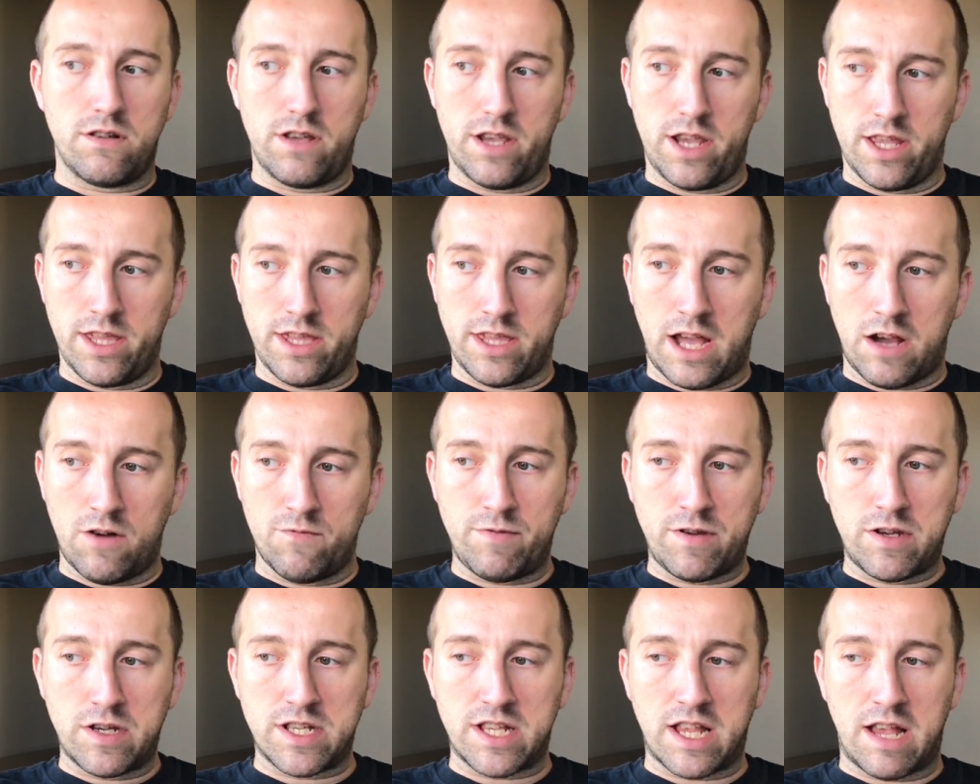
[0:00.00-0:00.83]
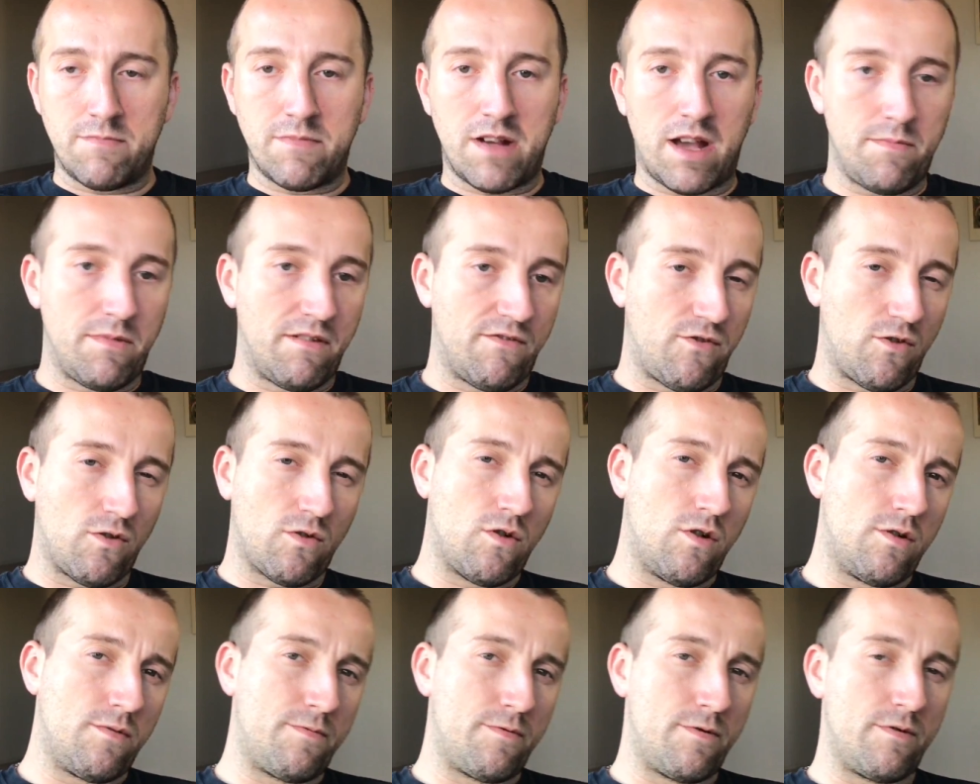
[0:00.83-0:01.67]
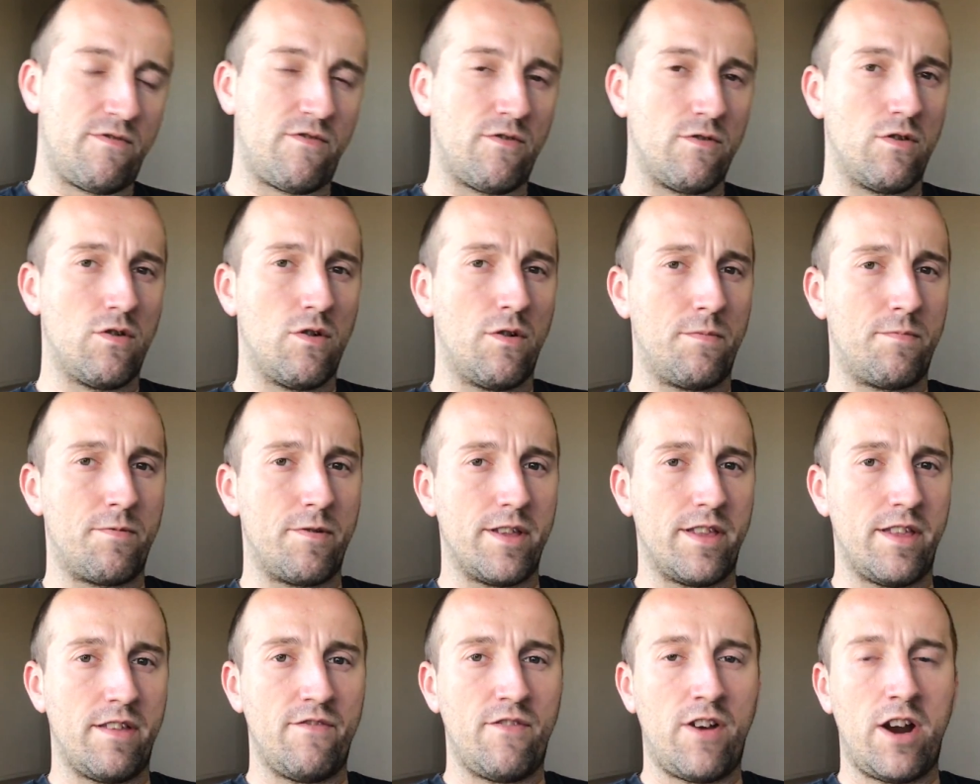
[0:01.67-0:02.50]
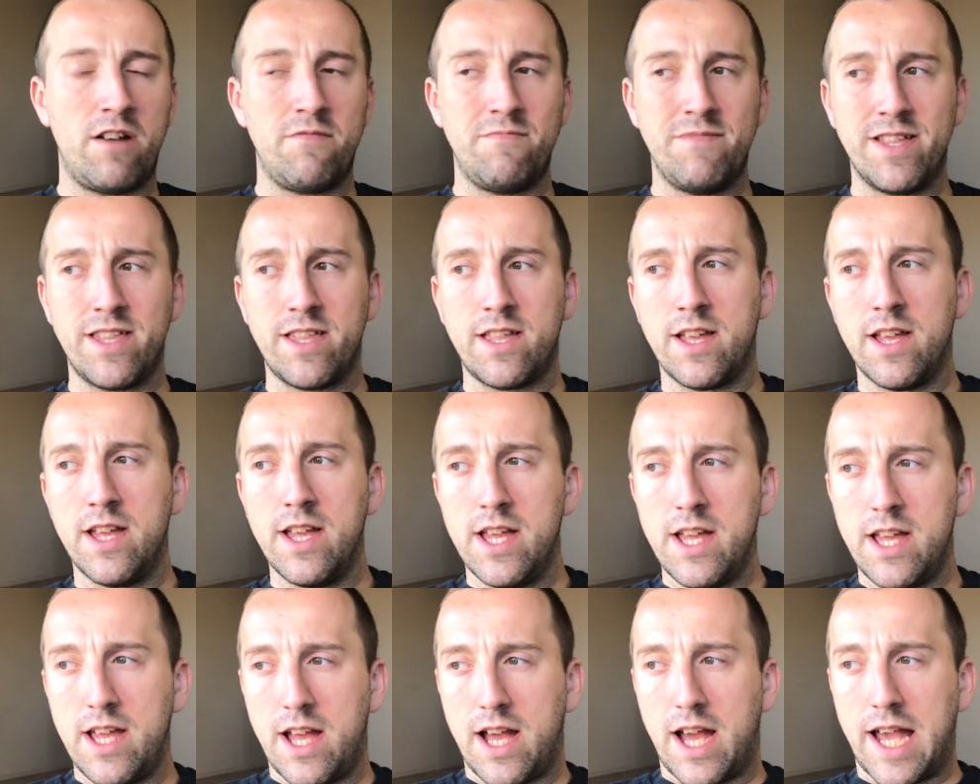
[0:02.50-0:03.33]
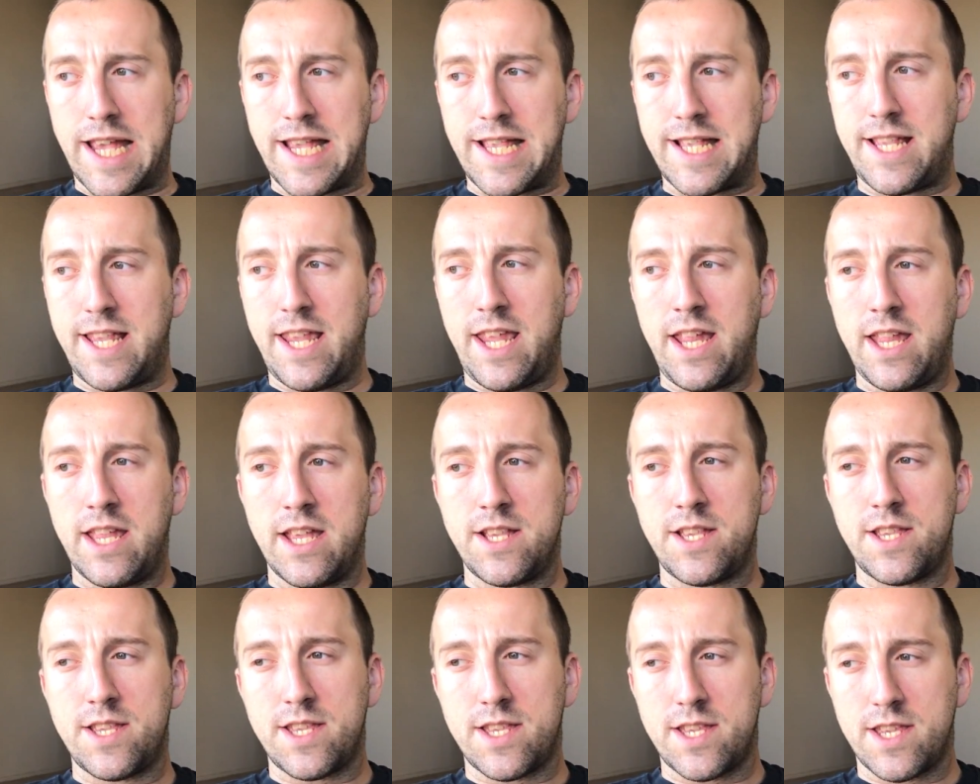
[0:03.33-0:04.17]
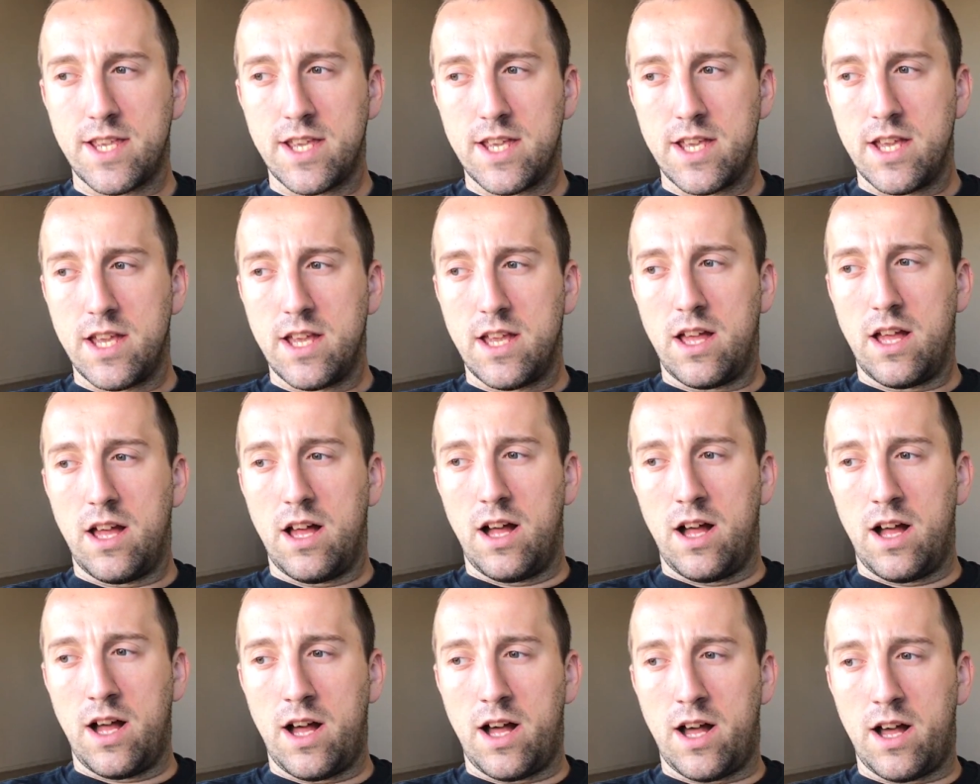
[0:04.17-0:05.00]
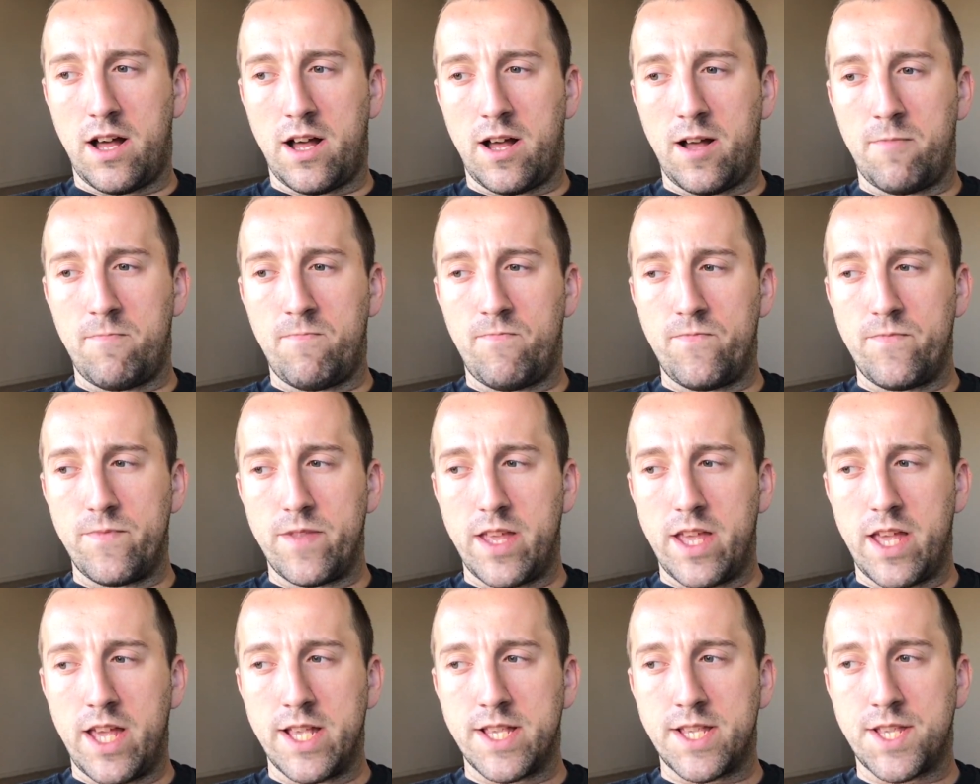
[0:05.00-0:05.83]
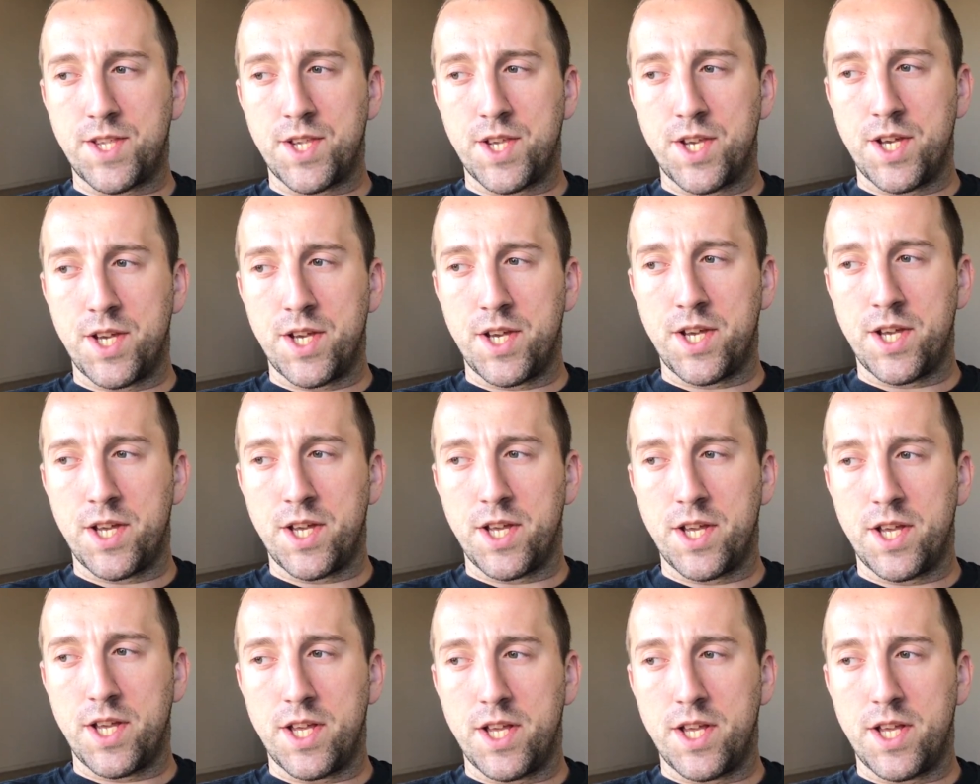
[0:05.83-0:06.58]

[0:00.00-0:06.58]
And now, because I'm coming from corporate environment, I see this uh, as a